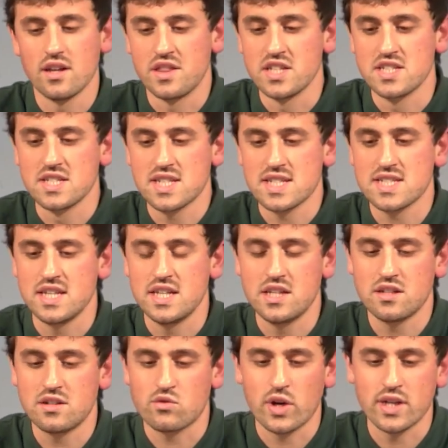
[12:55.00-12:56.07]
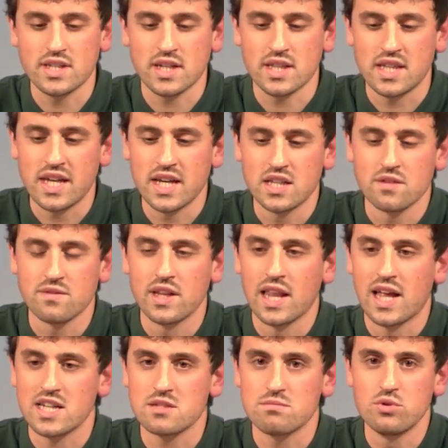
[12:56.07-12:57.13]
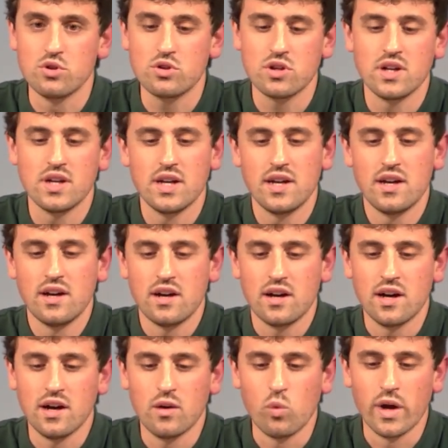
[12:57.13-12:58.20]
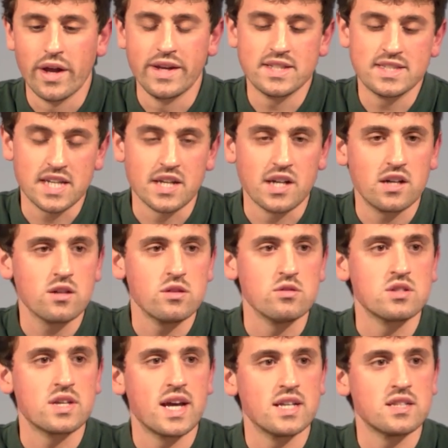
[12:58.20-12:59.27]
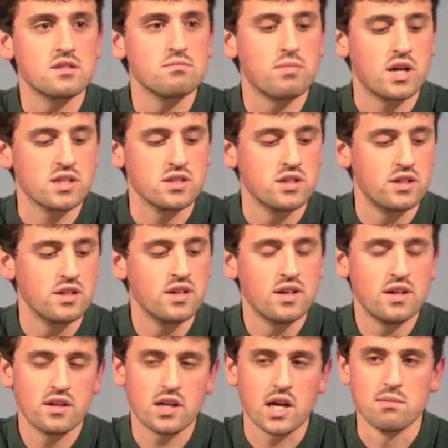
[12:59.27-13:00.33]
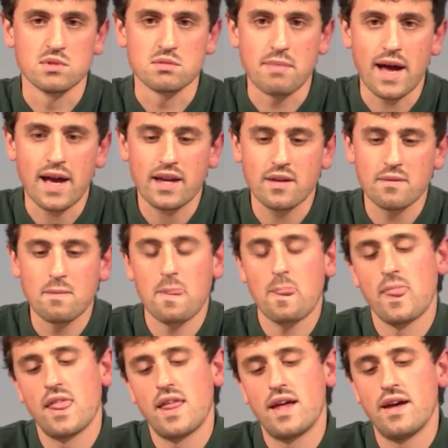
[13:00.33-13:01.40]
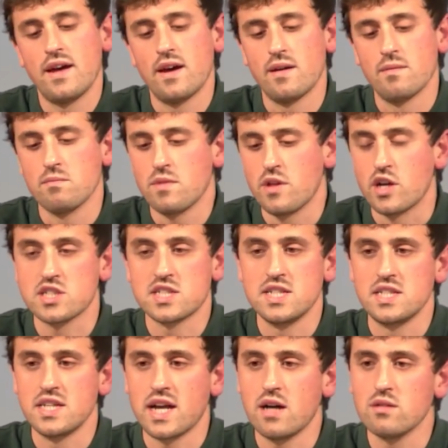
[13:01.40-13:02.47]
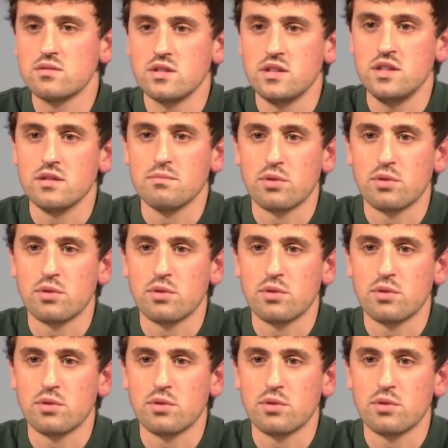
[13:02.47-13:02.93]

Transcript: This is a scene right at the end of the last book, uh, when Tenar, whose Ged's partner, comes back. Um, they are sitting out in the